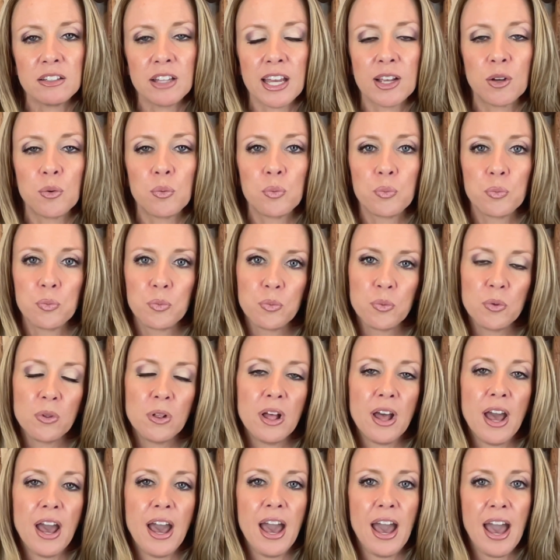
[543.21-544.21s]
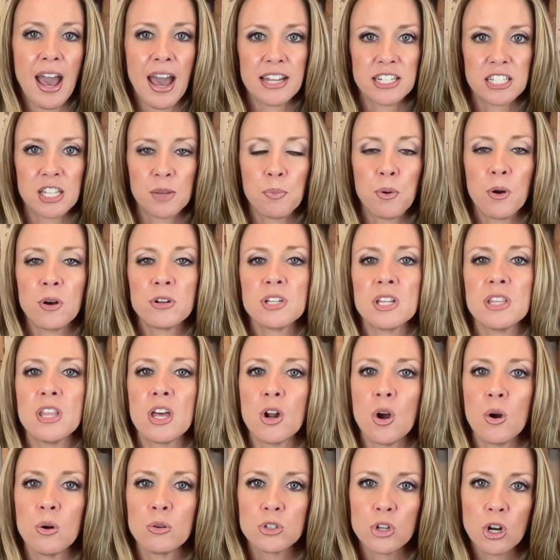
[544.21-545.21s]
Like, as the person
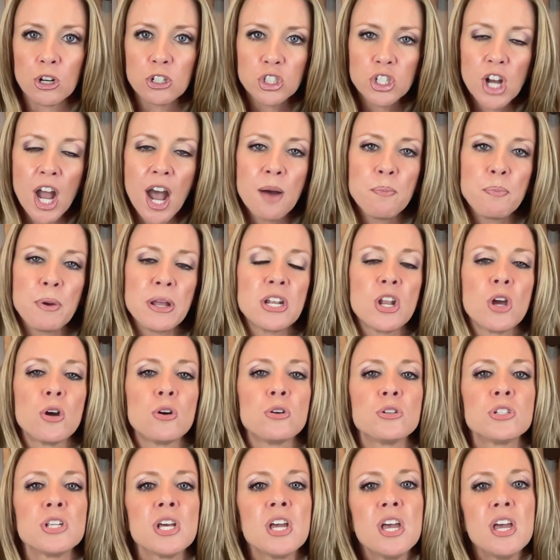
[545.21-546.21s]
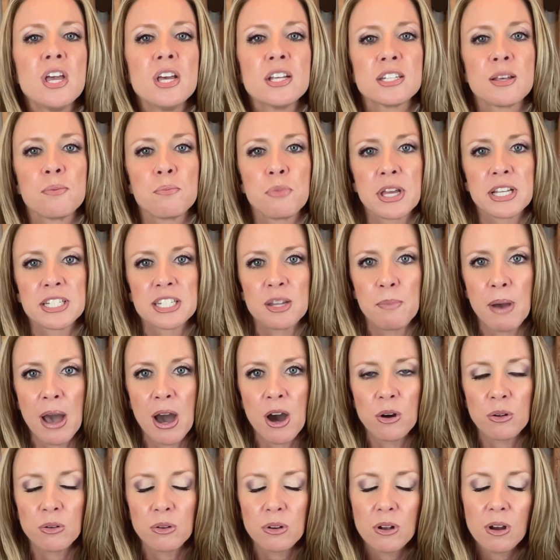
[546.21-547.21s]
that owns our shop and knows some things
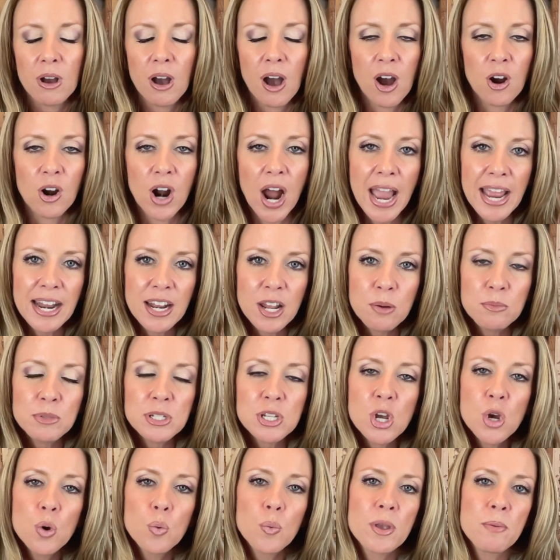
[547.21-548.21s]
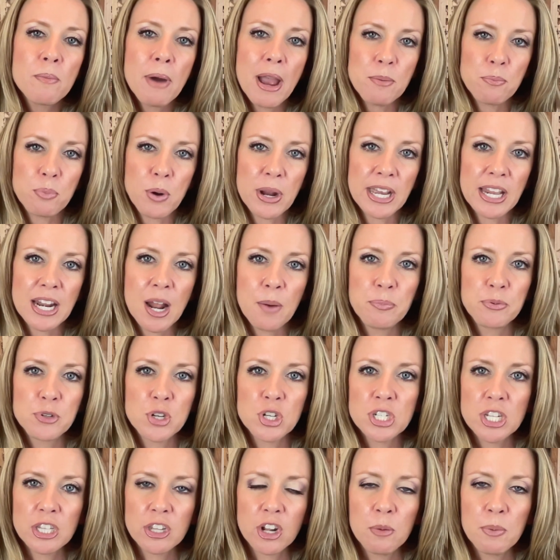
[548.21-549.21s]
about our items, we might break it up
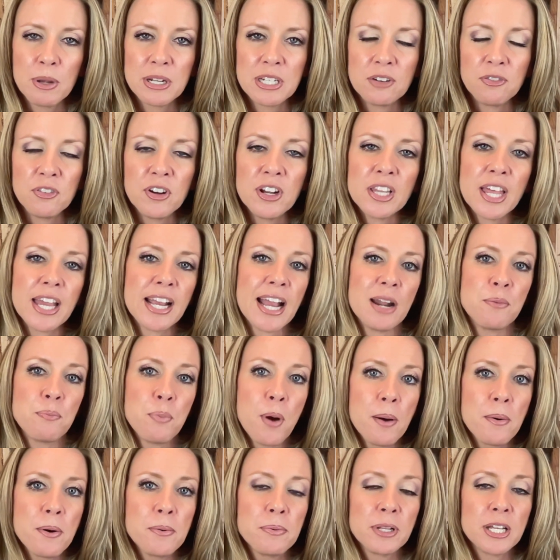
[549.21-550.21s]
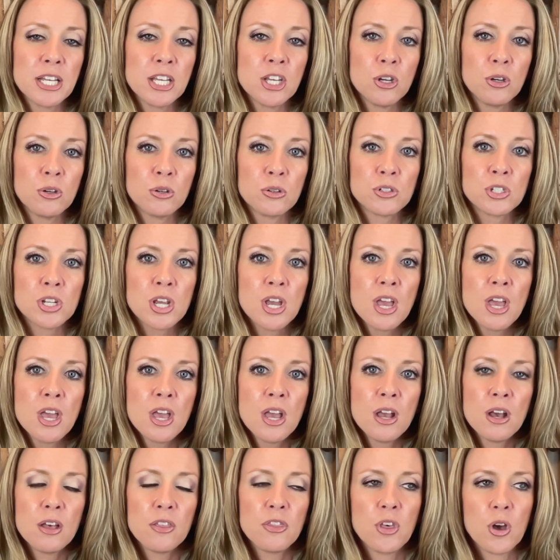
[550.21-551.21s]
just a little bit different. Like, I'd probably use
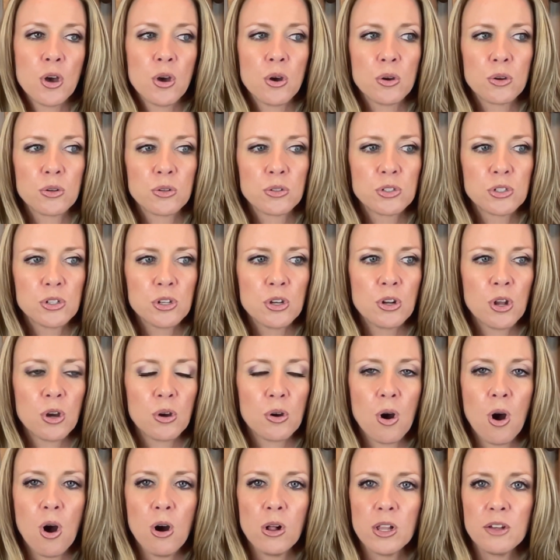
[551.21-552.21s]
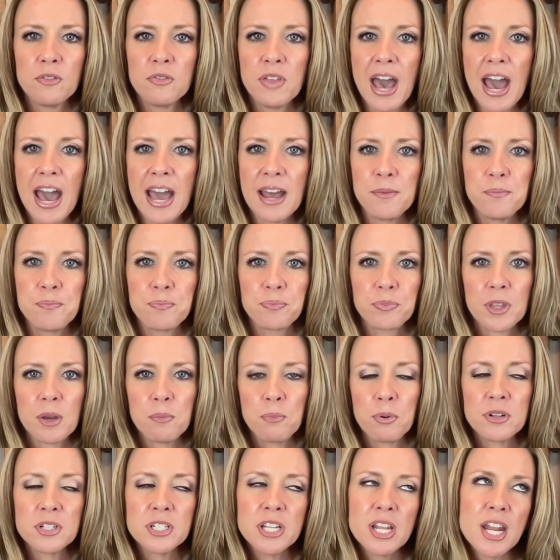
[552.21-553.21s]
those, you know, all of that
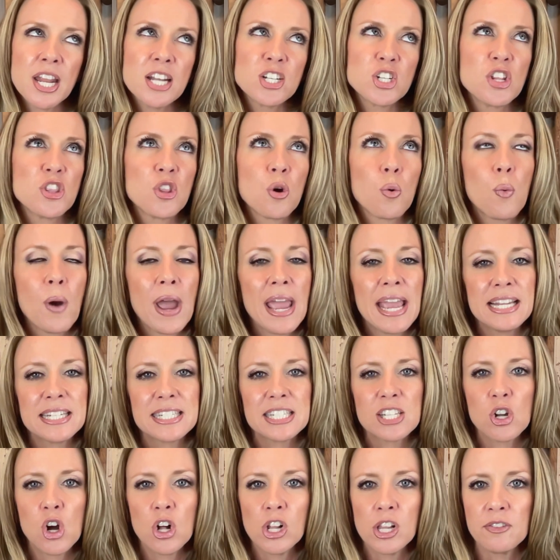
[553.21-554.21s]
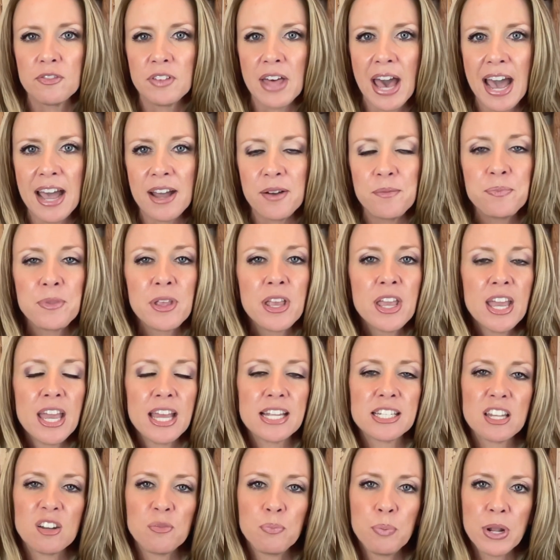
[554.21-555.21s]
percentage and the weights and all of that.
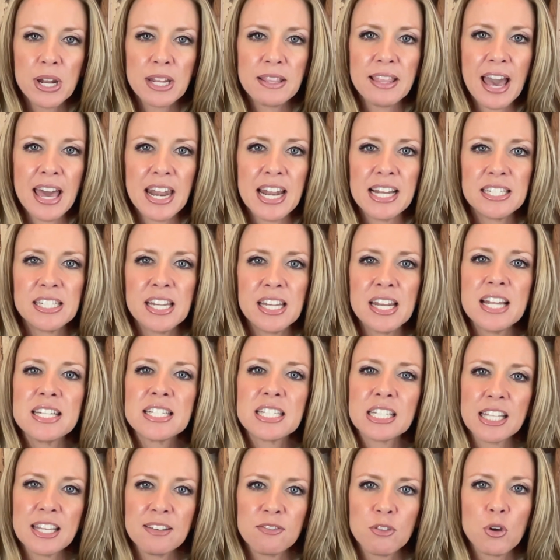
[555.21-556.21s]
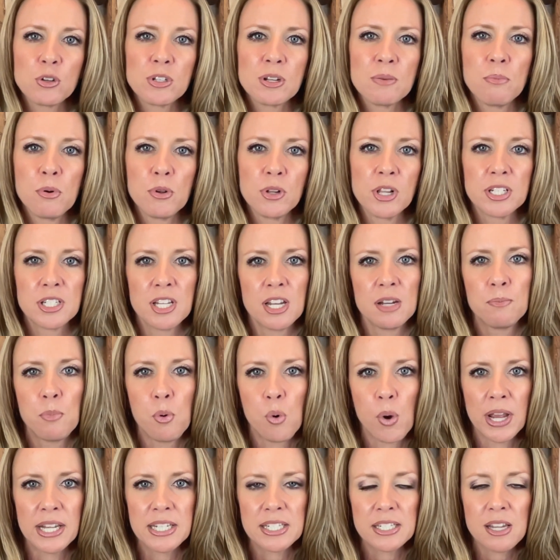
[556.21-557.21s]
Instead of putting that in a sentence, leave those in bulleted
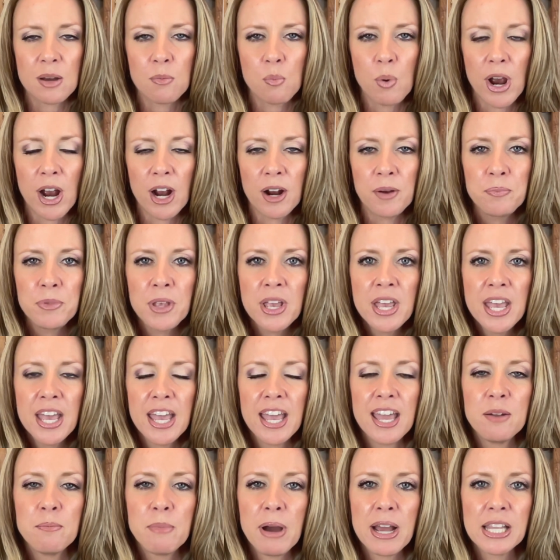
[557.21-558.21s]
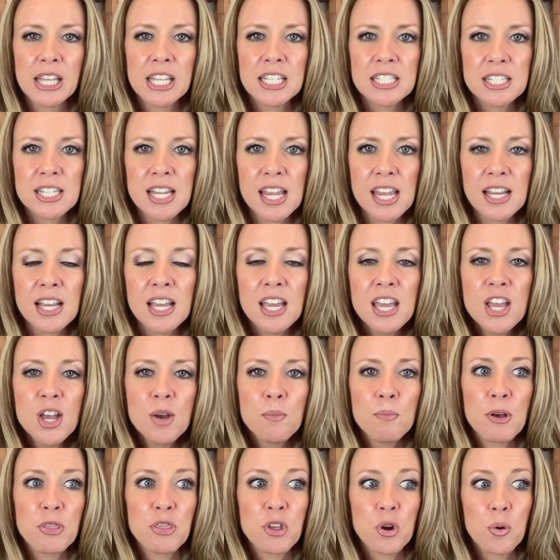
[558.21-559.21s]
points somewhere in my listing.
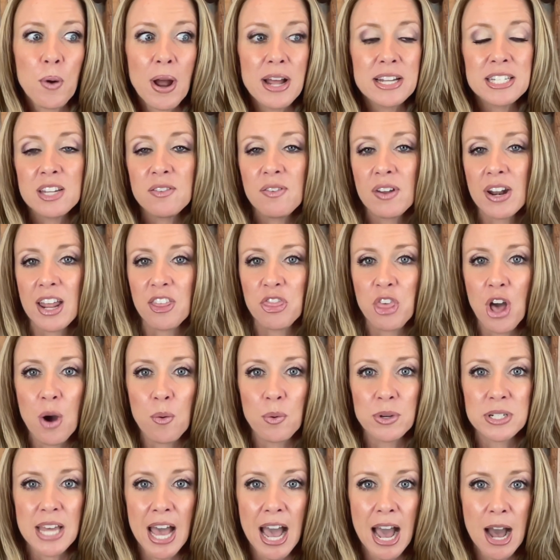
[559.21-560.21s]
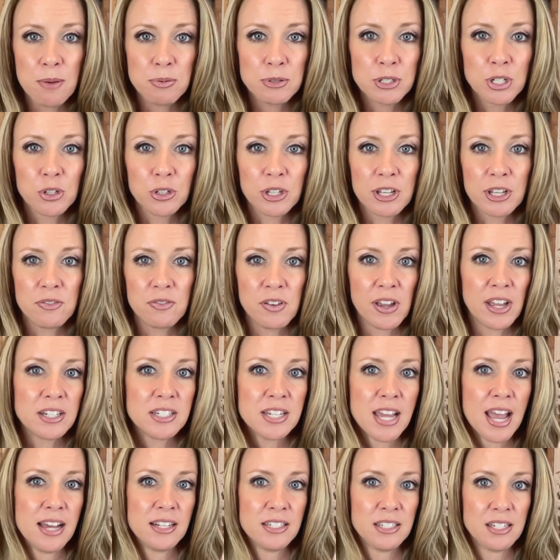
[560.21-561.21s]
But the rest of it I thought was absolutely
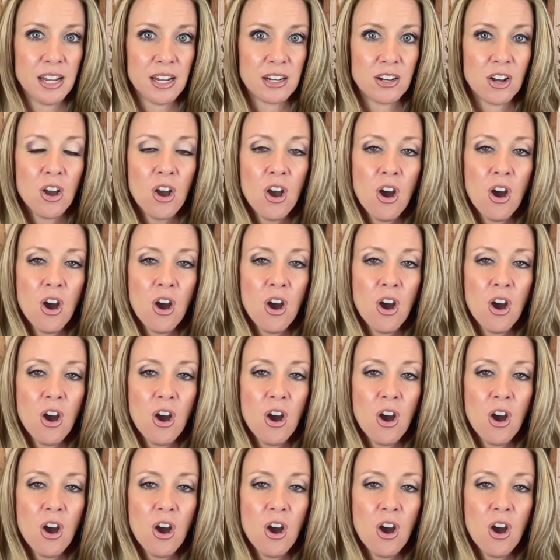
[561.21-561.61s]
fantastic.